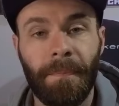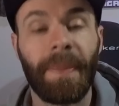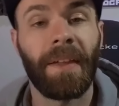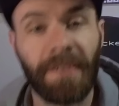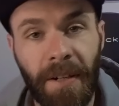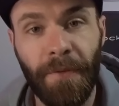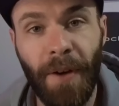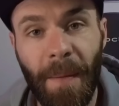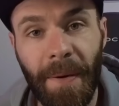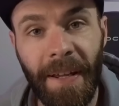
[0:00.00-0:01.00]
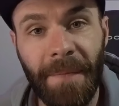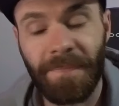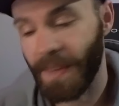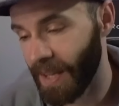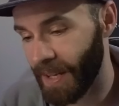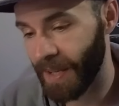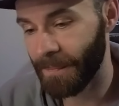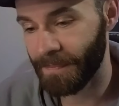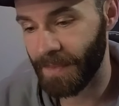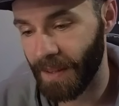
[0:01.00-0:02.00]
But that's enough rambling.
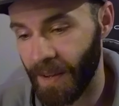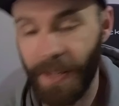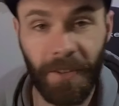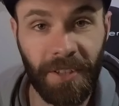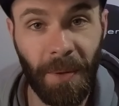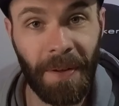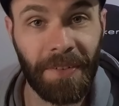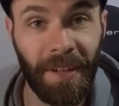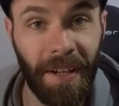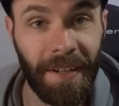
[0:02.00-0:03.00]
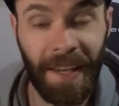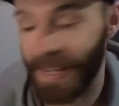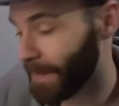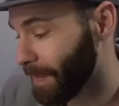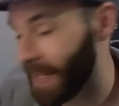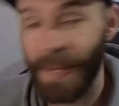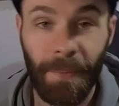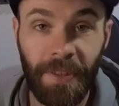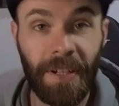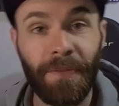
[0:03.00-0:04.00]
I got to go outside and play
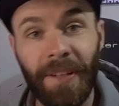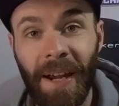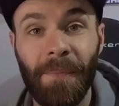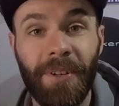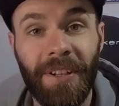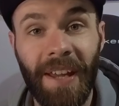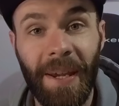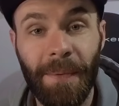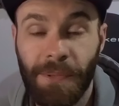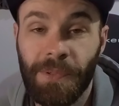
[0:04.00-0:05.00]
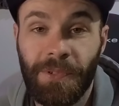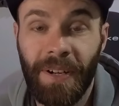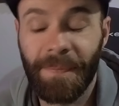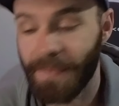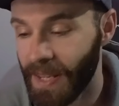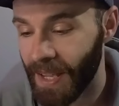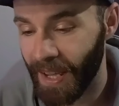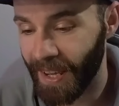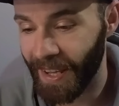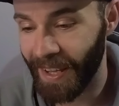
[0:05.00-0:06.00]
with a different camera today, which was great.
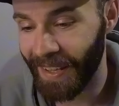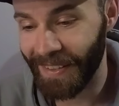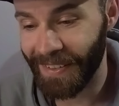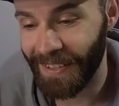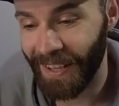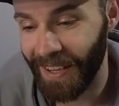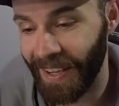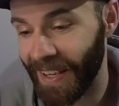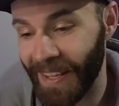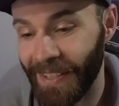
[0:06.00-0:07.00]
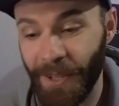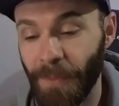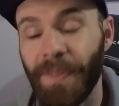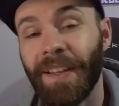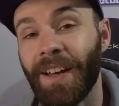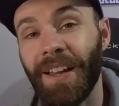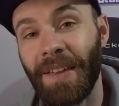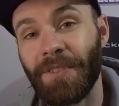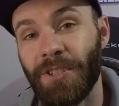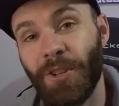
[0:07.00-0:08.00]
And I don't think I'll
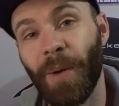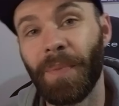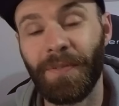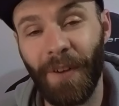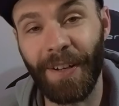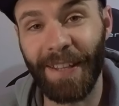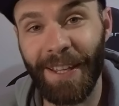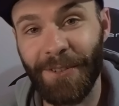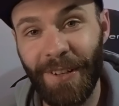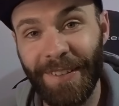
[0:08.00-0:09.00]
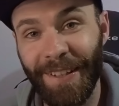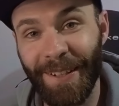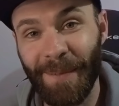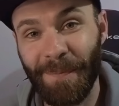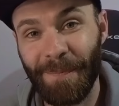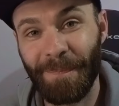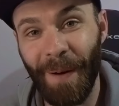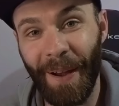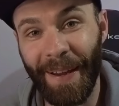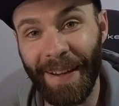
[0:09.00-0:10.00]
ever stop finding it interesting
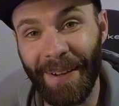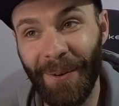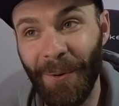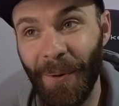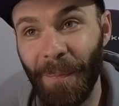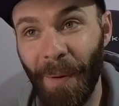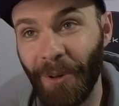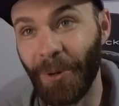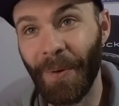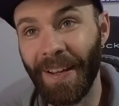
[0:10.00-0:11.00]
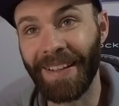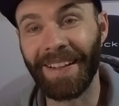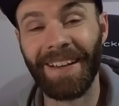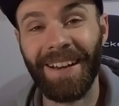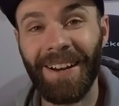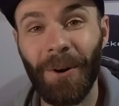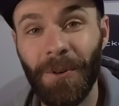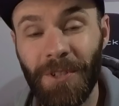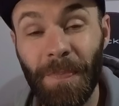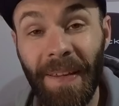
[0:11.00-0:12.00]
buying or borrowing
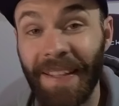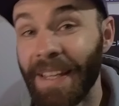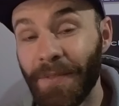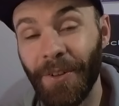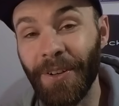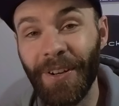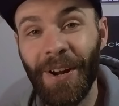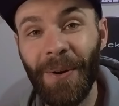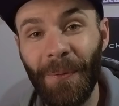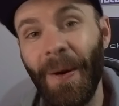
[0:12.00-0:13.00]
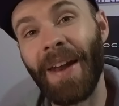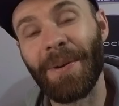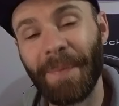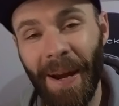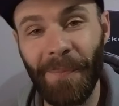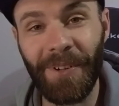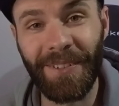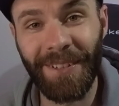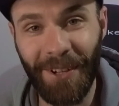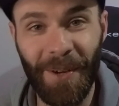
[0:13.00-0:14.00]
or just being given random
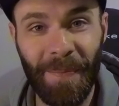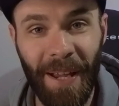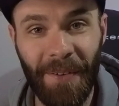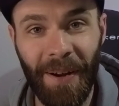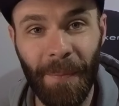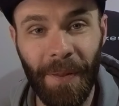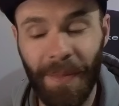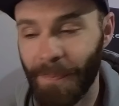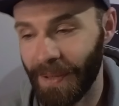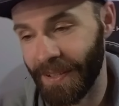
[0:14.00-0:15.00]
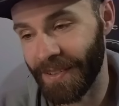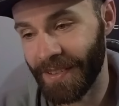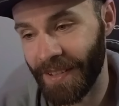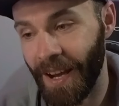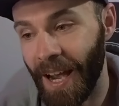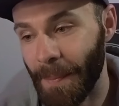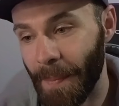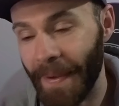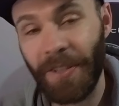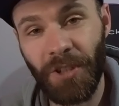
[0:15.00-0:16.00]
cameras to go and play around with, because I'm a
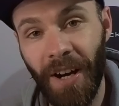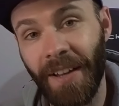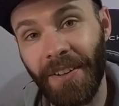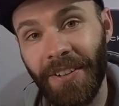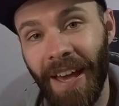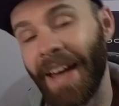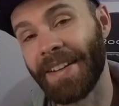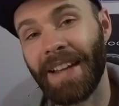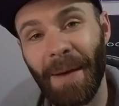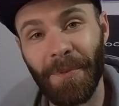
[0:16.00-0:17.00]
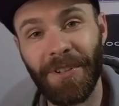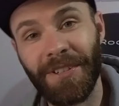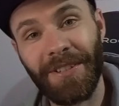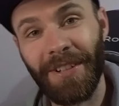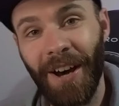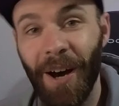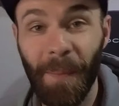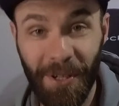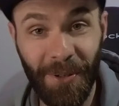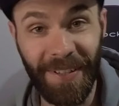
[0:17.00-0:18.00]
big child and cameras are
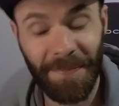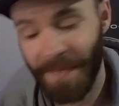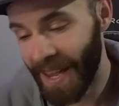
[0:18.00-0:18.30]
my toys.